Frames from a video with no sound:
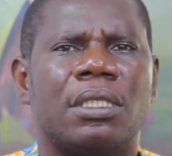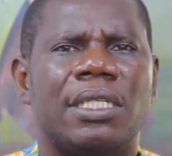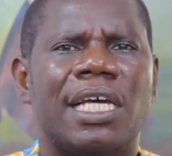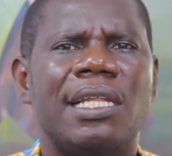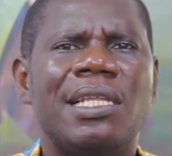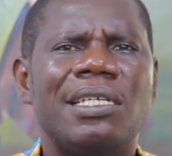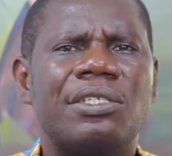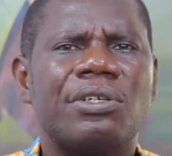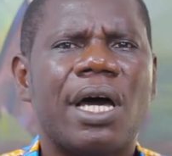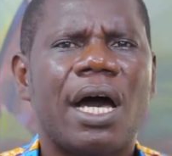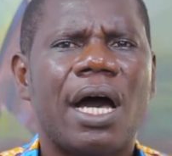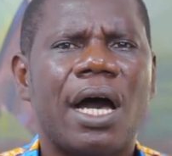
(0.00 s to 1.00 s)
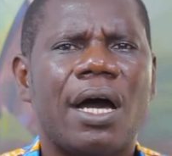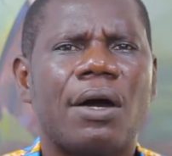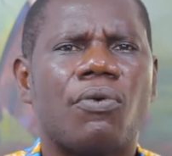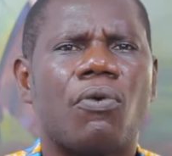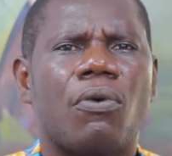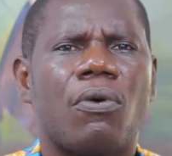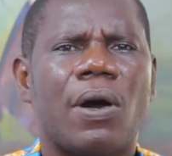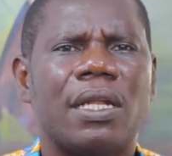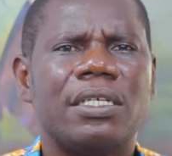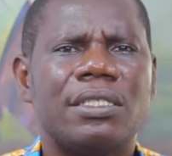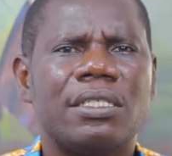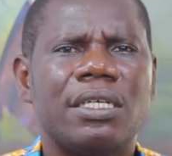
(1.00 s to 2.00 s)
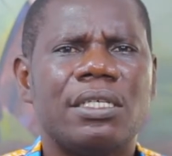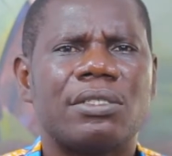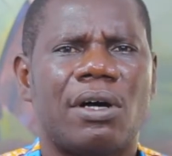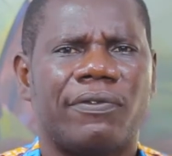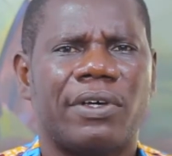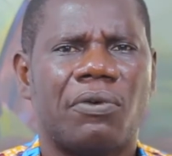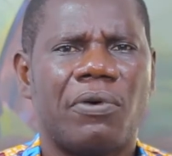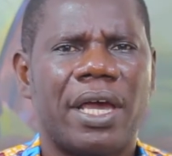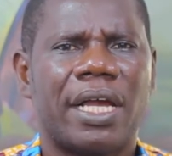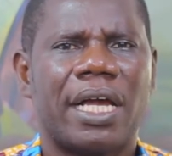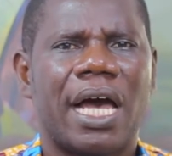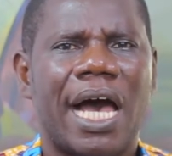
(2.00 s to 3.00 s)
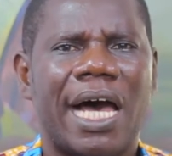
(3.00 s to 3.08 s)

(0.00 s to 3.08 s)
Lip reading: the literal qualities of the work